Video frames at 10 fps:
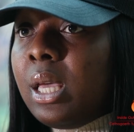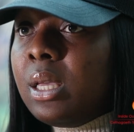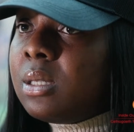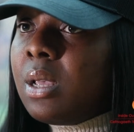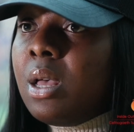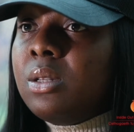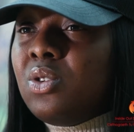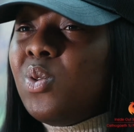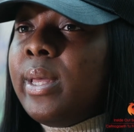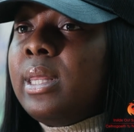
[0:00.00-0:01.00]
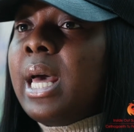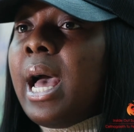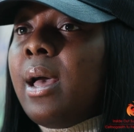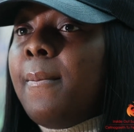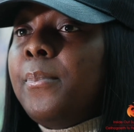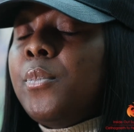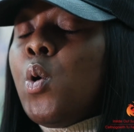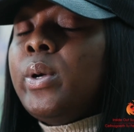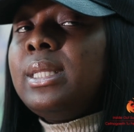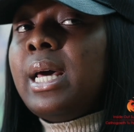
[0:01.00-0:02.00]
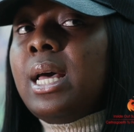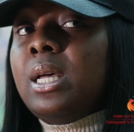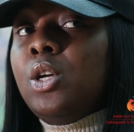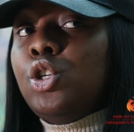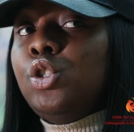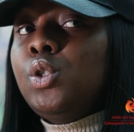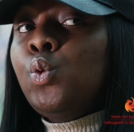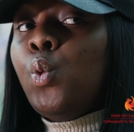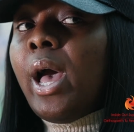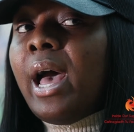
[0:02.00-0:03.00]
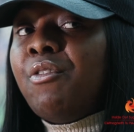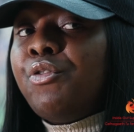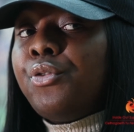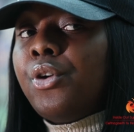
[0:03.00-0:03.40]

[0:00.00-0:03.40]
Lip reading: is, doing that, knowing that you have